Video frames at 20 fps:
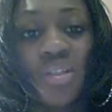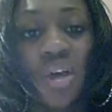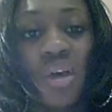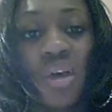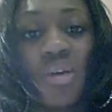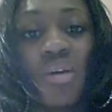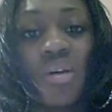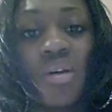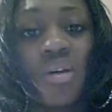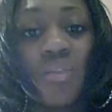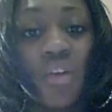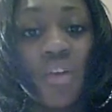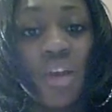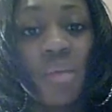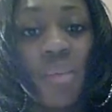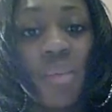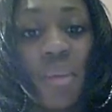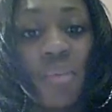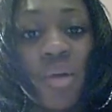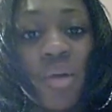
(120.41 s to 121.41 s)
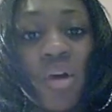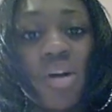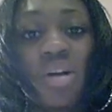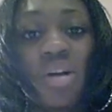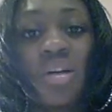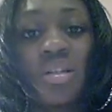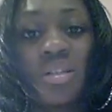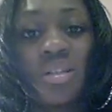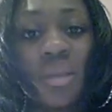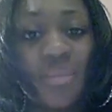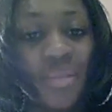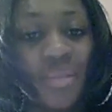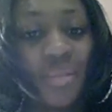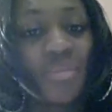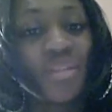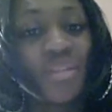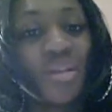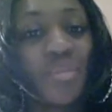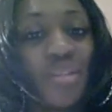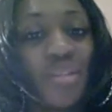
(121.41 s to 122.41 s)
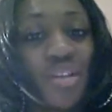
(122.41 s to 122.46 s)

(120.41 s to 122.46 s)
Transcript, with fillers: So follow my blog, w w